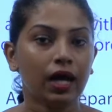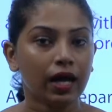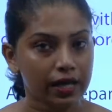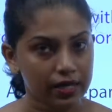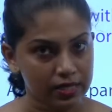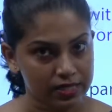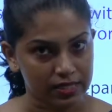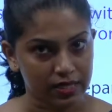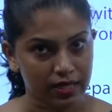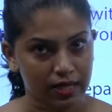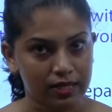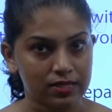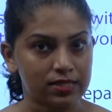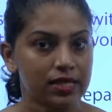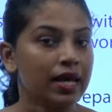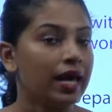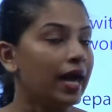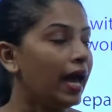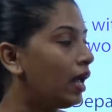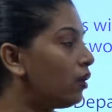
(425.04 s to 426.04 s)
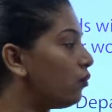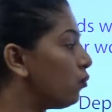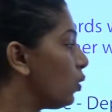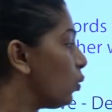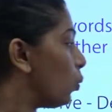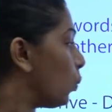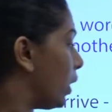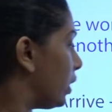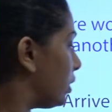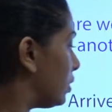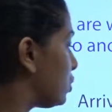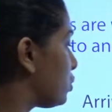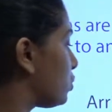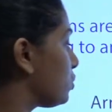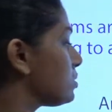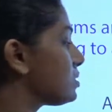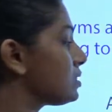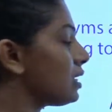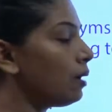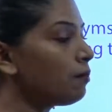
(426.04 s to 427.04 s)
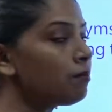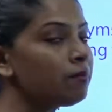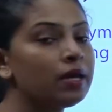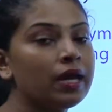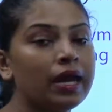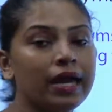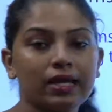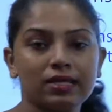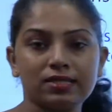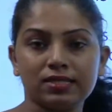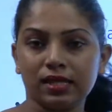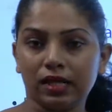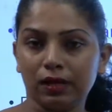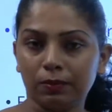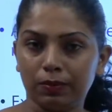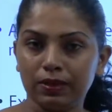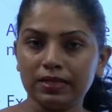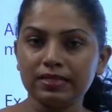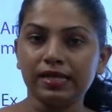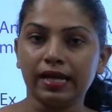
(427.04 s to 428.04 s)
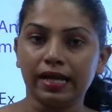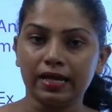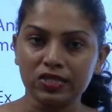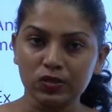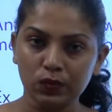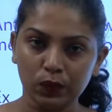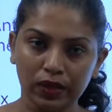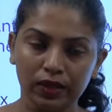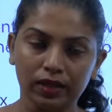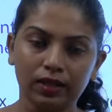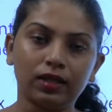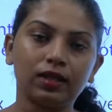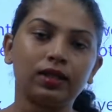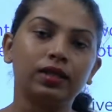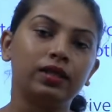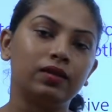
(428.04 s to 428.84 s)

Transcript: ideas, and we went through some examples as well.